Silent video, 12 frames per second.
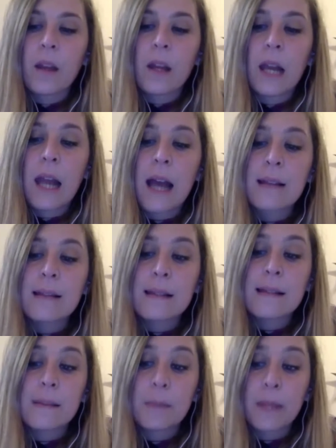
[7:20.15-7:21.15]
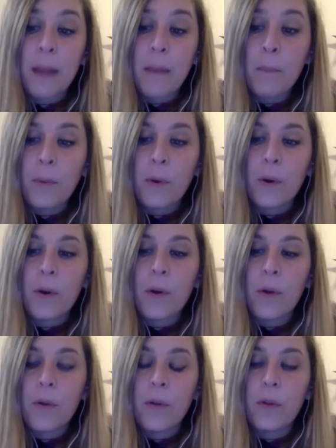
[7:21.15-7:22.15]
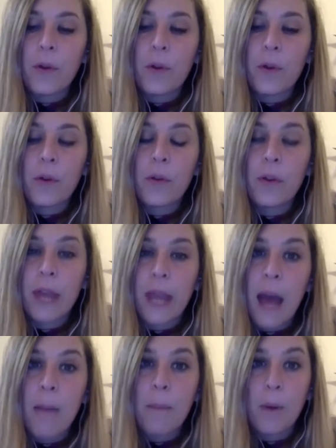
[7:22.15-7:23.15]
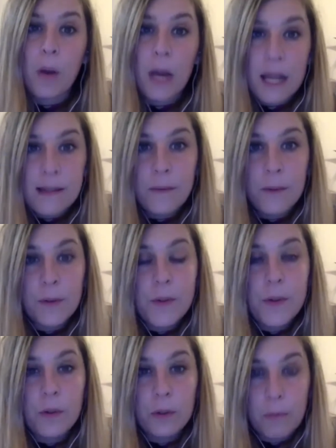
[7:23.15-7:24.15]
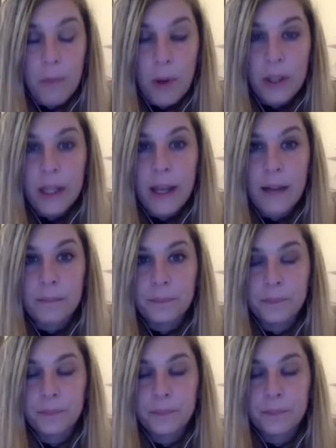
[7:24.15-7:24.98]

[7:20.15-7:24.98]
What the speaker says: Last September, the camp on Lesbos called Moria,